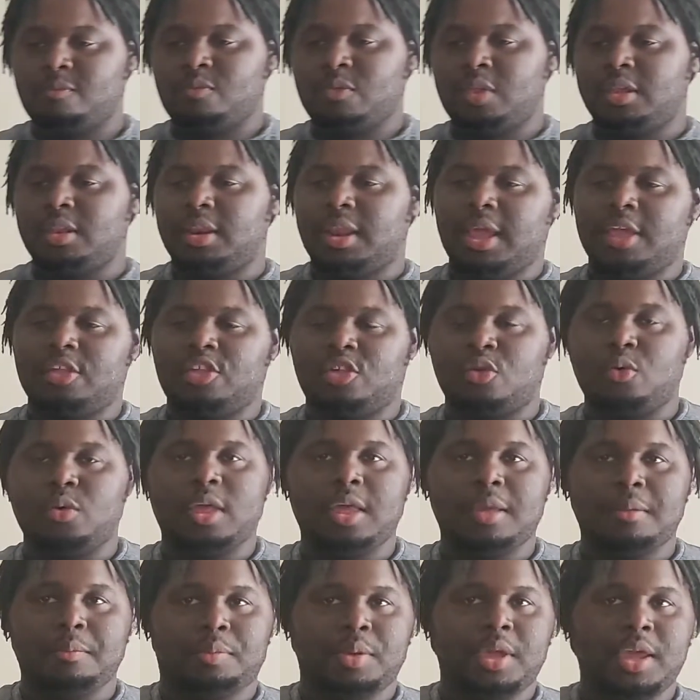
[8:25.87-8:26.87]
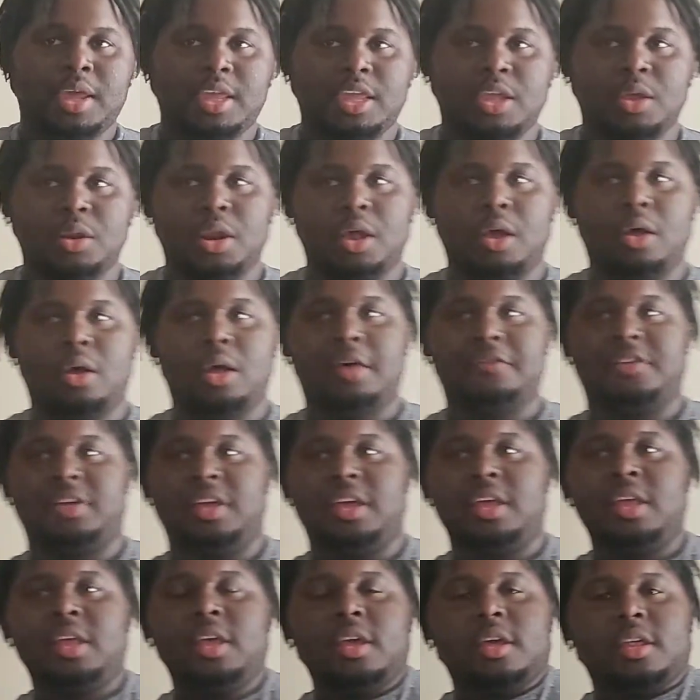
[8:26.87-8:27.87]
that you can be, you know, of a
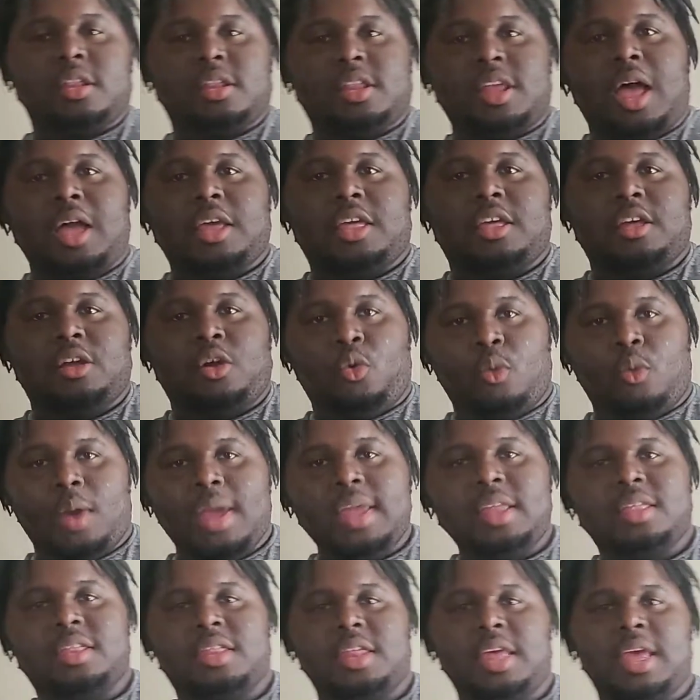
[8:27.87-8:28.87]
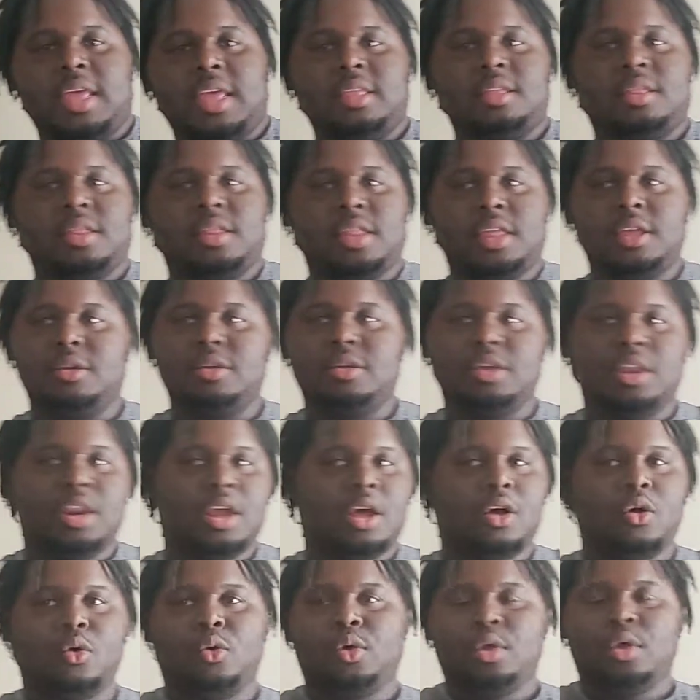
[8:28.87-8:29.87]
stockier weight set and still, you
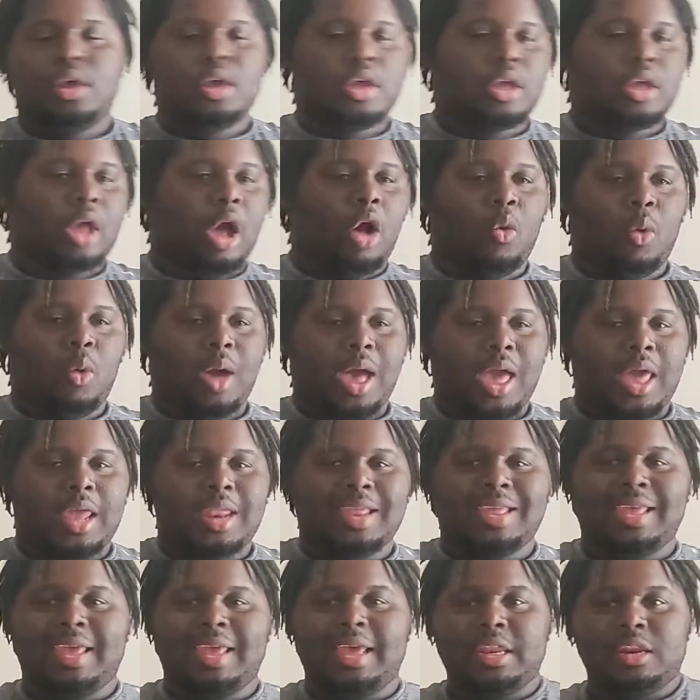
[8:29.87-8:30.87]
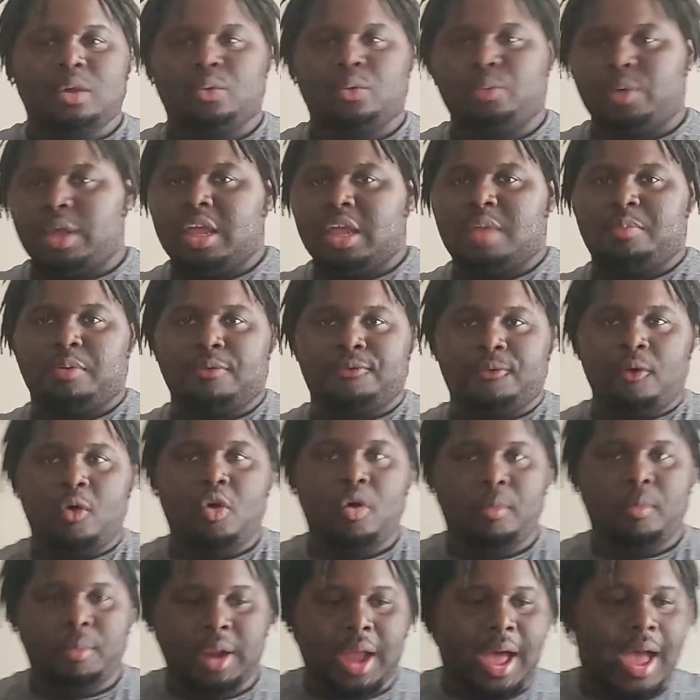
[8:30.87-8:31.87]
know, go at it in the ring to
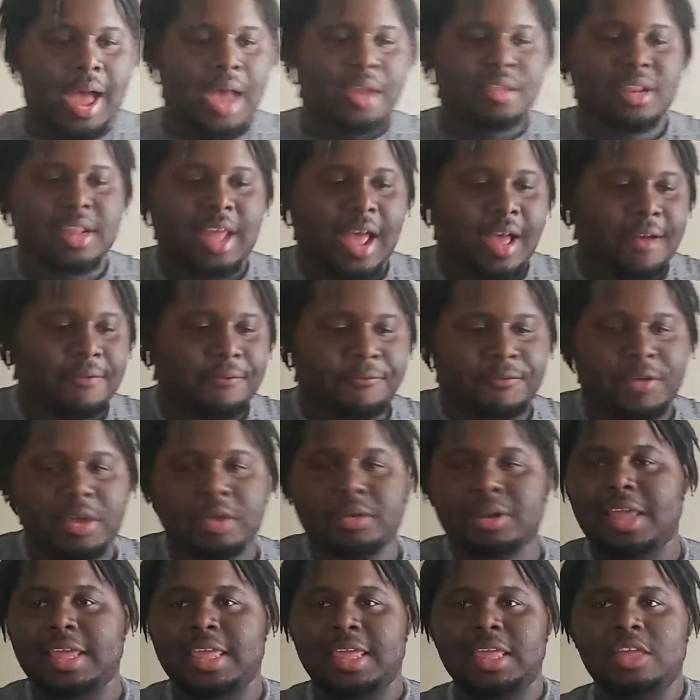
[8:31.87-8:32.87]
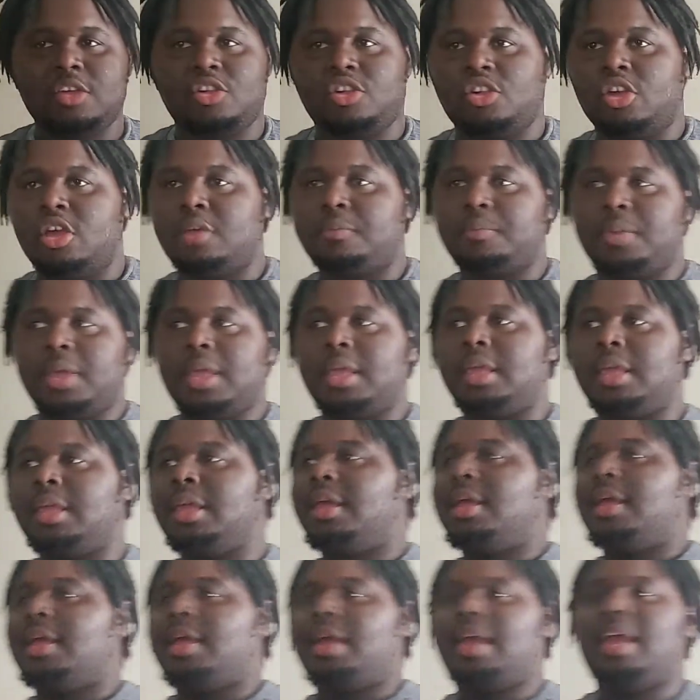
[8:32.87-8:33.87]
perform. And honestly, I feel like he should be
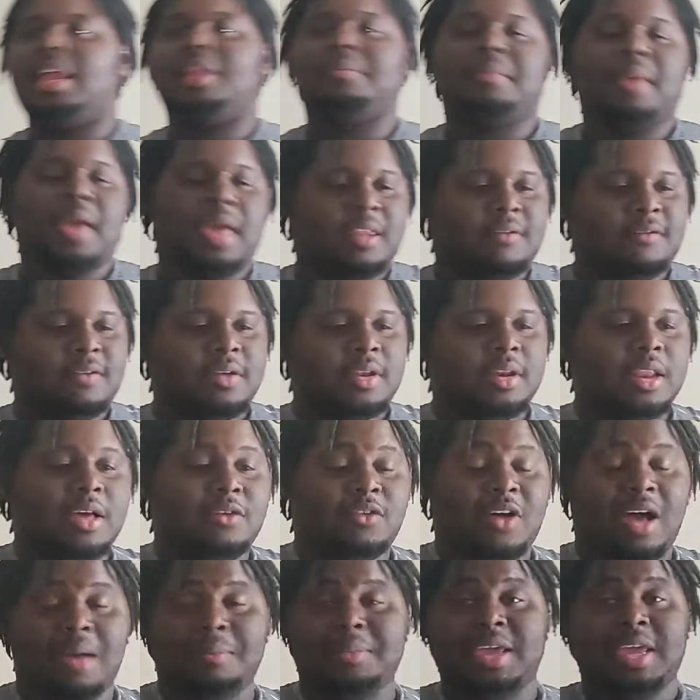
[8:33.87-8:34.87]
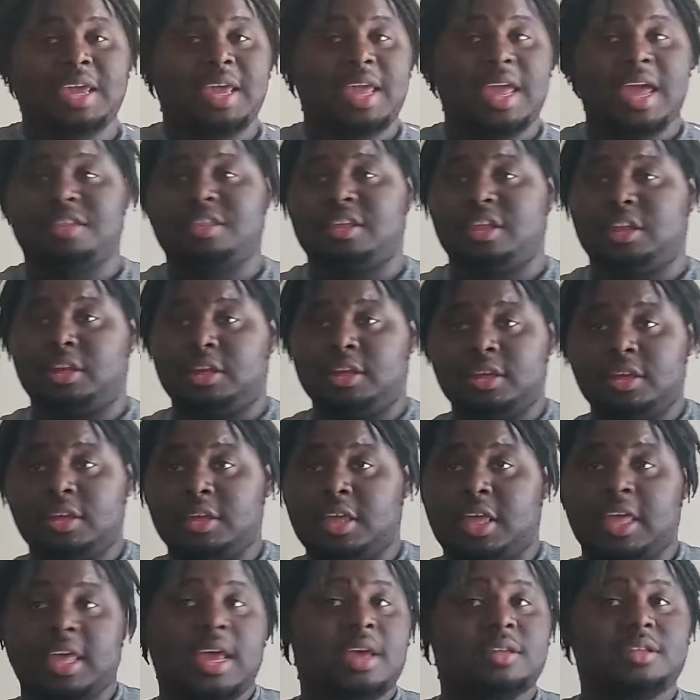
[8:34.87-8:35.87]
hitting main event level. I mean, he has a look,
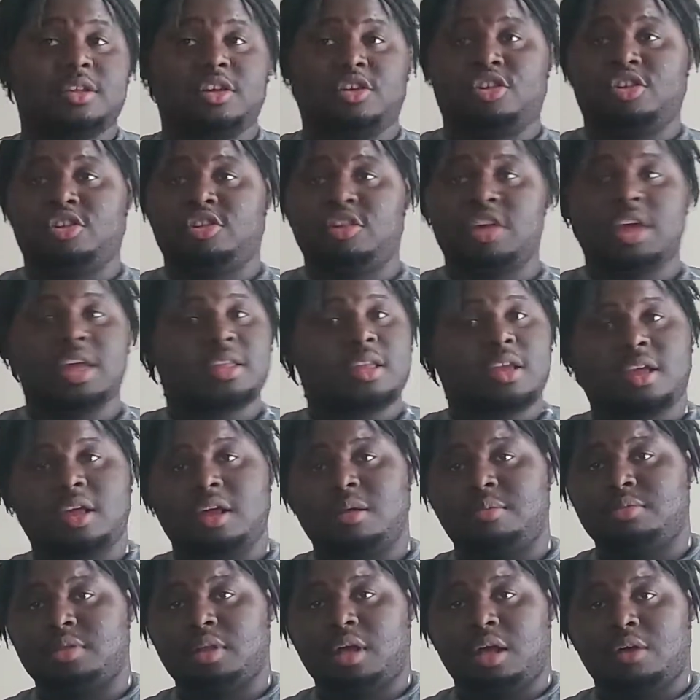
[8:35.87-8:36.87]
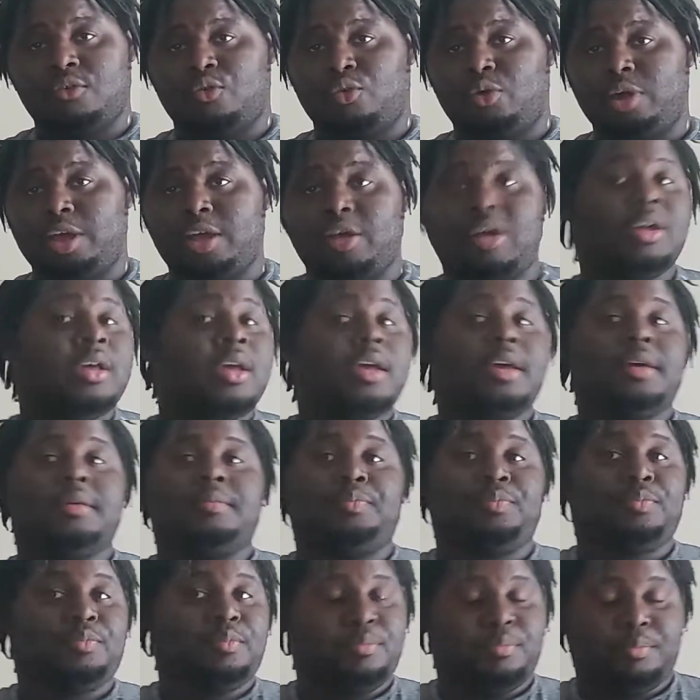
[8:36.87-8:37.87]
he has a shtick that comes off well.
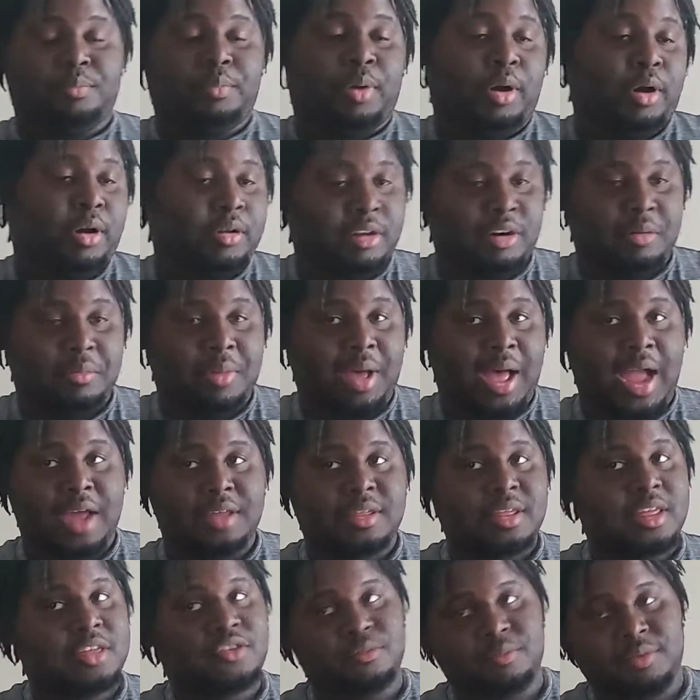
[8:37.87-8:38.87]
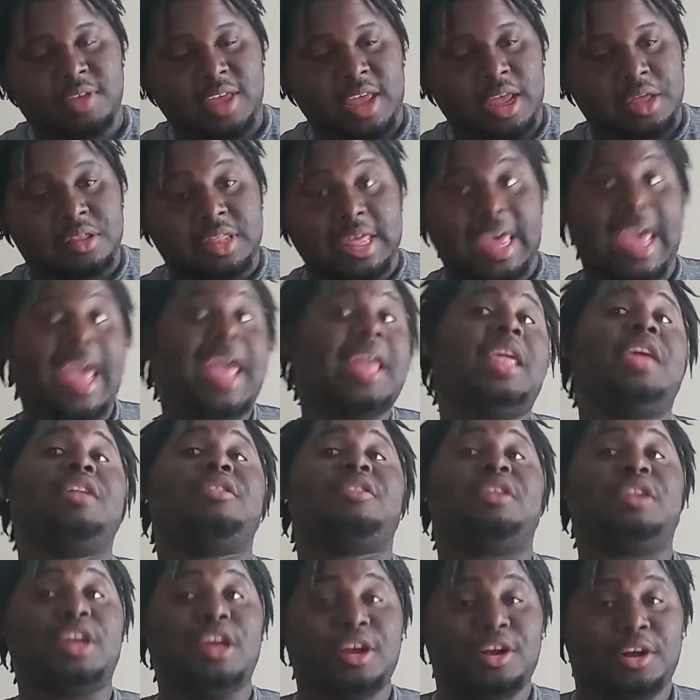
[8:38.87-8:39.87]
Personal bias, he's from Texas, and he's a
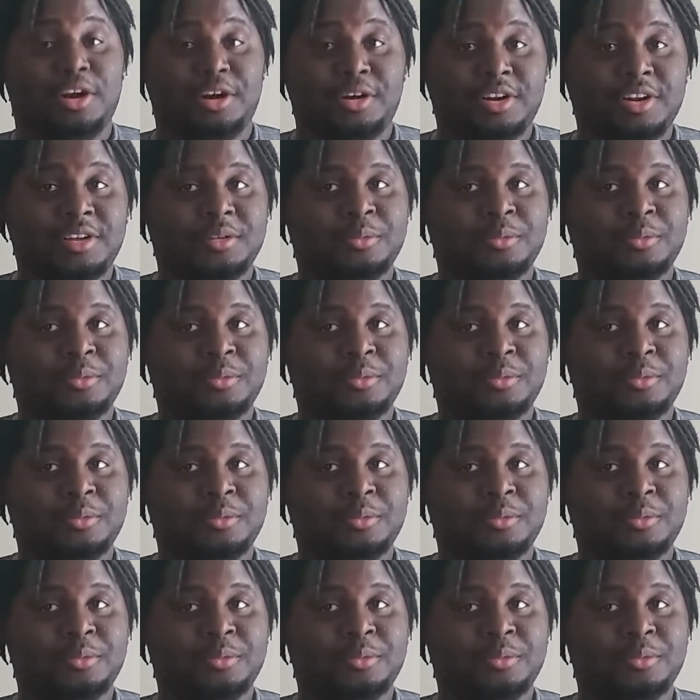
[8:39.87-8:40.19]
nerd.